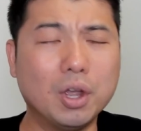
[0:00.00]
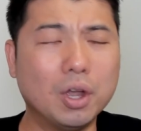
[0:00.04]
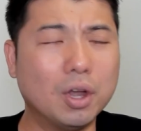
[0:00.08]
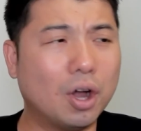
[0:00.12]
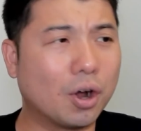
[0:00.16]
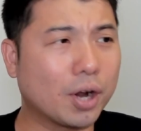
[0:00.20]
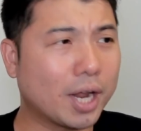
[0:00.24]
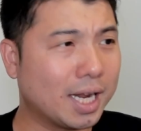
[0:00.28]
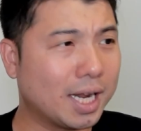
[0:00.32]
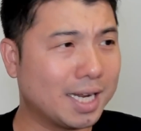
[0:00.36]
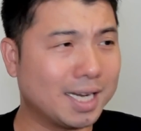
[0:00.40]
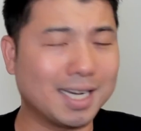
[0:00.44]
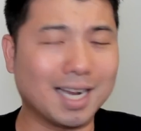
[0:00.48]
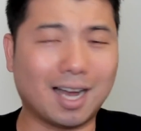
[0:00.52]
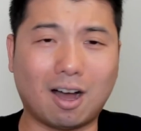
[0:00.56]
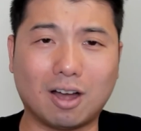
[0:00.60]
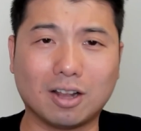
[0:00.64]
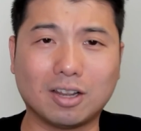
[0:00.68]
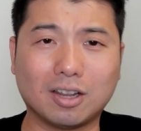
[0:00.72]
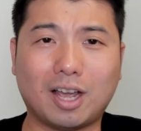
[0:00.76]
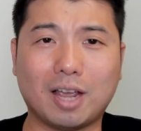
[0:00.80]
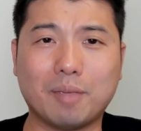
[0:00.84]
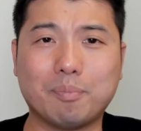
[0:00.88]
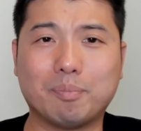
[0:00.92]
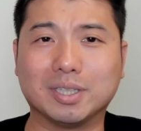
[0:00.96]
Okay, in the
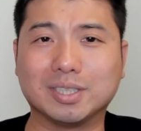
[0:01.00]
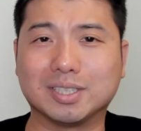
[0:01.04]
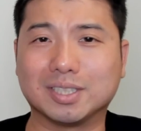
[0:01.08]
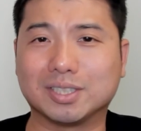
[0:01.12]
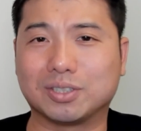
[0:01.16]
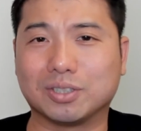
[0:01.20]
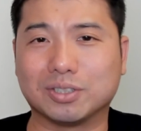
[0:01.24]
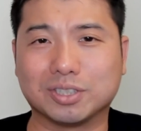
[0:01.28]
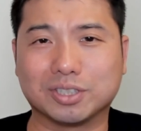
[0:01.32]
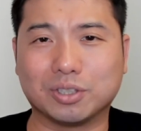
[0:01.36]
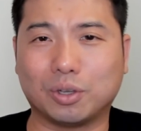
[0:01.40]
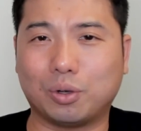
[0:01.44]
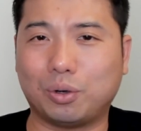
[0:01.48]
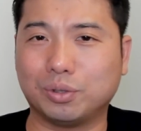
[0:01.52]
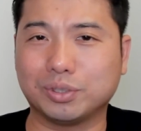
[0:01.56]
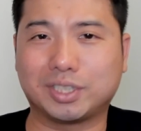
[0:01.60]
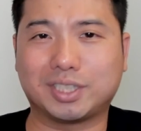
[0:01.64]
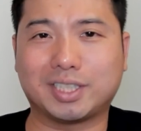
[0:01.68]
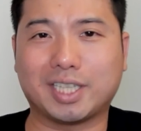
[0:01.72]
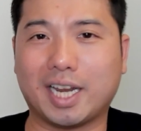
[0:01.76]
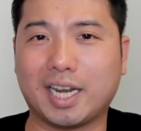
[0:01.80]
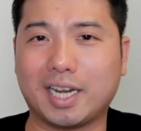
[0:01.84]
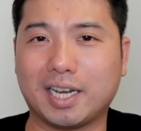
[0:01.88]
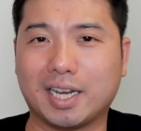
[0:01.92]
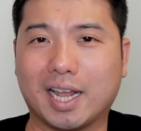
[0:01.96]
online business, there's an old
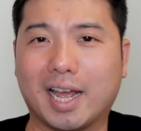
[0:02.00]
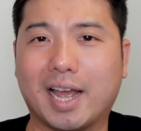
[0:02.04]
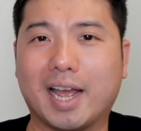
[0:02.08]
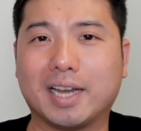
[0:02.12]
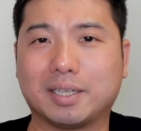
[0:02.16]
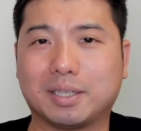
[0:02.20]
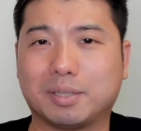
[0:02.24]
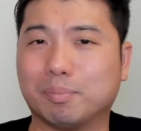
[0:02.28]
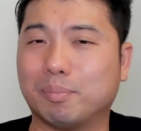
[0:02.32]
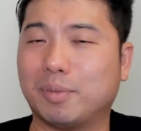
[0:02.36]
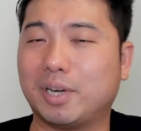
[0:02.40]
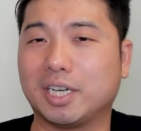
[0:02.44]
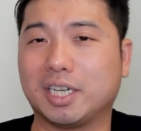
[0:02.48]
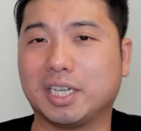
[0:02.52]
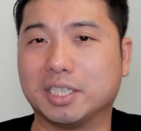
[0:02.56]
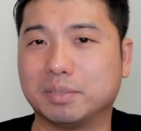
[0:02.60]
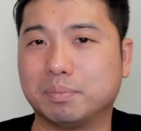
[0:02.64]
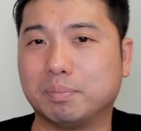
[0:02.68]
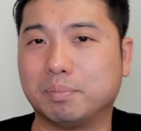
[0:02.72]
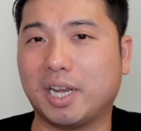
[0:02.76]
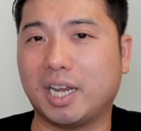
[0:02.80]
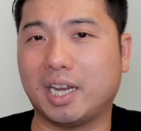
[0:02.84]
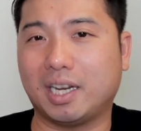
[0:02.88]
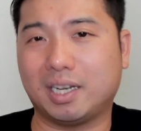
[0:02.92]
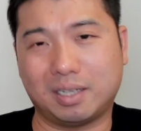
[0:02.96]
saying that money is
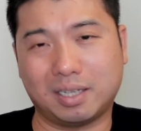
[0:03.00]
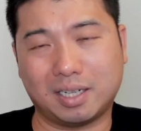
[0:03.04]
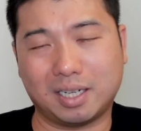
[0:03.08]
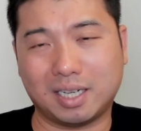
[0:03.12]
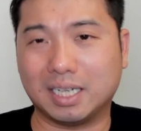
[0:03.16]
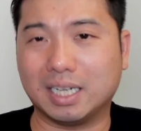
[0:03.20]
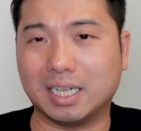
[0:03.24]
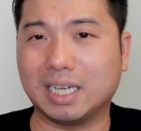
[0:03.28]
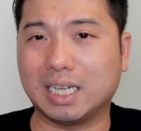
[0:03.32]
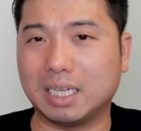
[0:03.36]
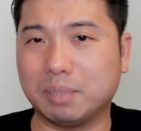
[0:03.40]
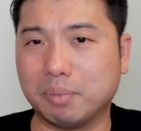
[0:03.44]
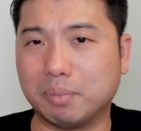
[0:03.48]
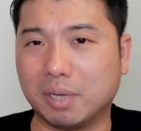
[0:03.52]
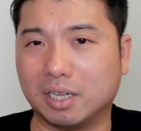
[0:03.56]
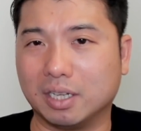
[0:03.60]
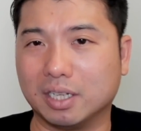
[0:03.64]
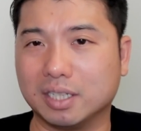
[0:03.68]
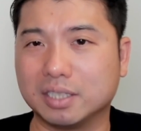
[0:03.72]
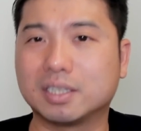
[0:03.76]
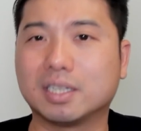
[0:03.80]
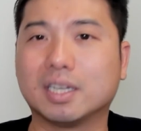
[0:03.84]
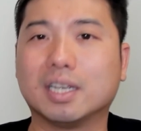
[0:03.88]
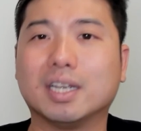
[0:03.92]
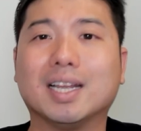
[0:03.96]
made in the email
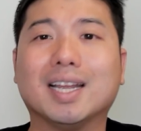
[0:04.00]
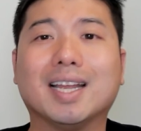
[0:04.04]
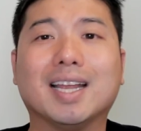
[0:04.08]
list.